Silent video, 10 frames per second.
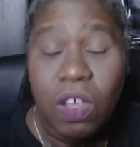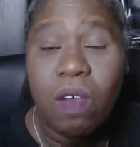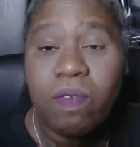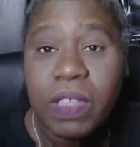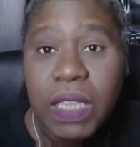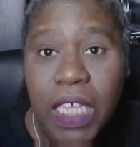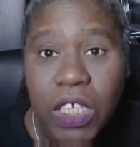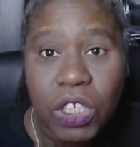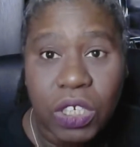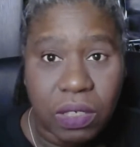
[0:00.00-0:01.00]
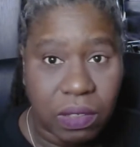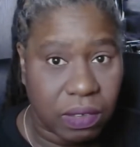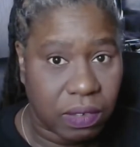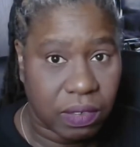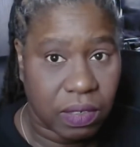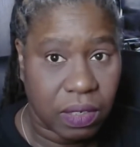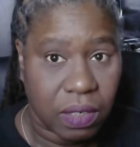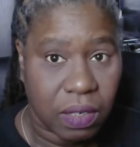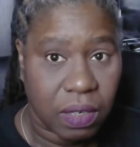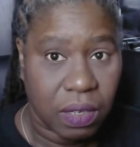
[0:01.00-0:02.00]
conversations
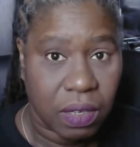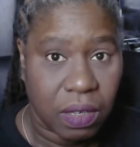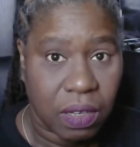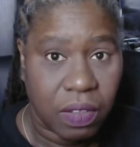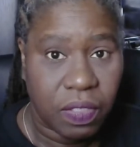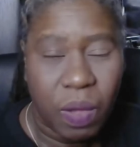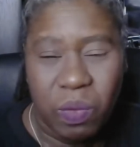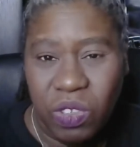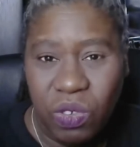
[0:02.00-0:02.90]
that were too